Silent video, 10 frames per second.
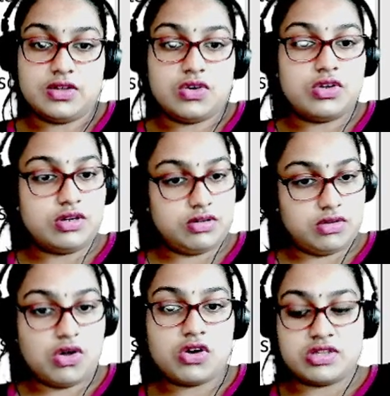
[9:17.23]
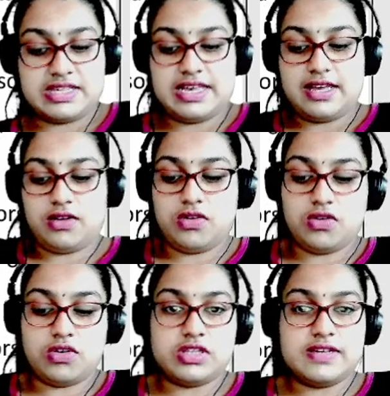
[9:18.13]
or say
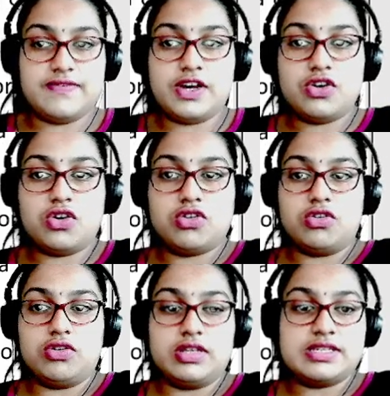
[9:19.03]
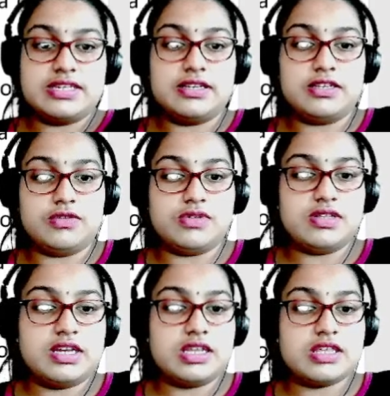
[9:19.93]
we are not looking single user,
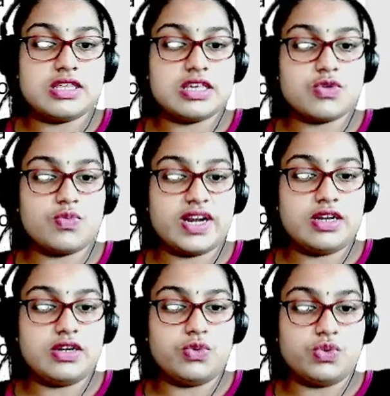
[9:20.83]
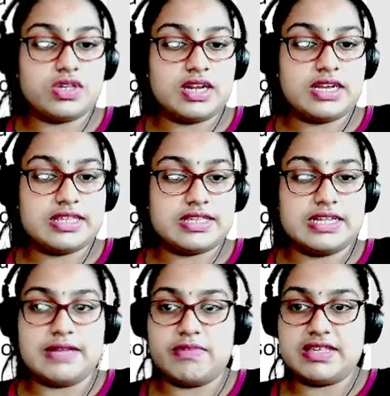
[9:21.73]
there is just one user and his
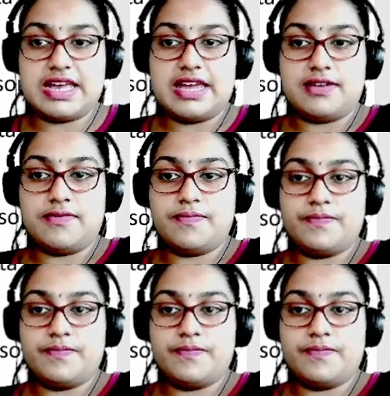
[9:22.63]
name is n.